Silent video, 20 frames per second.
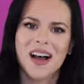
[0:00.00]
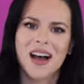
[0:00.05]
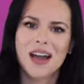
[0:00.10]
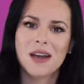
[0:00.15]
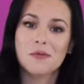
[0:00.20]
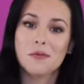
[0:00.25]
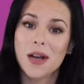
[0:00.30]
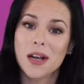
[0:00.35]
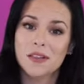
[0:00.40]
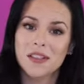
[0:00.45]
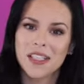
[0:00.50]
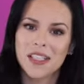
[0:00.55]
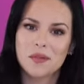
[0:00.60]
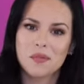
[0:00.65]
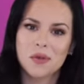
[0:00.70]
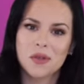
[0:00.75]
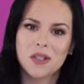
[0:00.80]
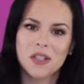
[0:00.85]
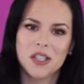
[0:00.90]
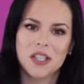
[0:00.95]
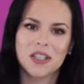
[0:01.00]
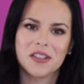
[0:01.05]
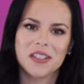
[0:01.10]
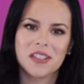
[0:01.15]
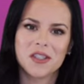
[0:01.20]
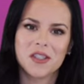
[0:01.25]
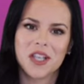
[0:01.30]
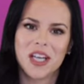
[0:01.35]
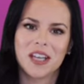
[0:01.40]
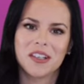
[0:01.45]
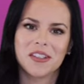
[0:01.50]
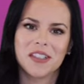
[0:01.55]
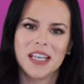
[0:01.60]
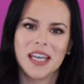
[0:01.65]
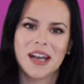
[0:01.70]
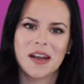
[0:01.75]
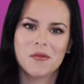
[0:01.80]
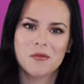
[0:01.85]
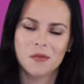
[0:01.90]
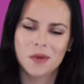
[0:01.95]
I rarely get preachy on this channel
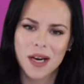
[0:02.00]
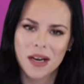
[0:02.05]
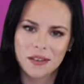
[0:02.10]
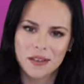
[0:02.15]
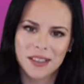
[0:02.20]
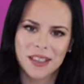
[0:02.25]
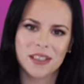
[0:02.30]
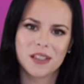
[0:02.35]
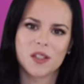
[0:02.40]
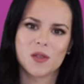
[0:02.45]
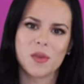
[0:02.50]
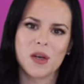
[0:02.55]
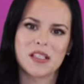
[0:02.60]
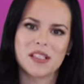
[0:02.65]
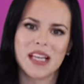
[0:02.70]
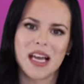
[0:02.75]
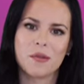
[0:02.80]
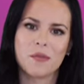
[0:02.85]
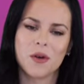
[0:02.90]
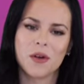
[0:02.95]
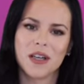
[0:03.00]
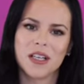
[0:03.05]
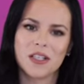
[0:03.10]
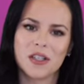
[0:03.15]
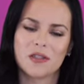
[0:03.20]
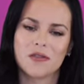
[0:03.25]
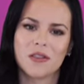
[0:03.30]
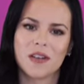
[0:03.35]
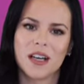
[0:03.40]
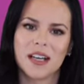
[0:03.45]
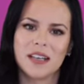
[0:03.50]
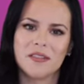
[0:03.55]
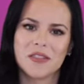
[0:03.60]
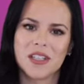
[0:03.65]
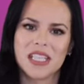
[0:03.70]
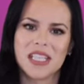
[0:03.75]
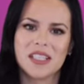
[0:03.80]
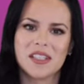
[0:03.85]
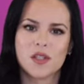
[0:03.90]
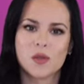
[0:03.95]
and I rarely express admiration for
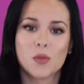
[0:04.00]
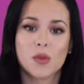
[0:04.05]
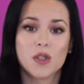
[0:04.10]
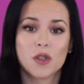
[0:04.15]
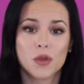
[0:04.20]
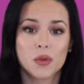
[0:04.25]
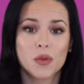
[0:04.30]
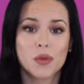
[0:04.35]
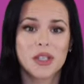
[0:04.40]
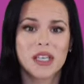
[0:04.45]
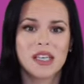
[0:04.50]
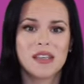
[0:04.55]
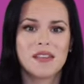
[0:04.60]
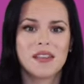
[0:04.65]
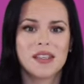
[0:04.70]
NFTs, but truly,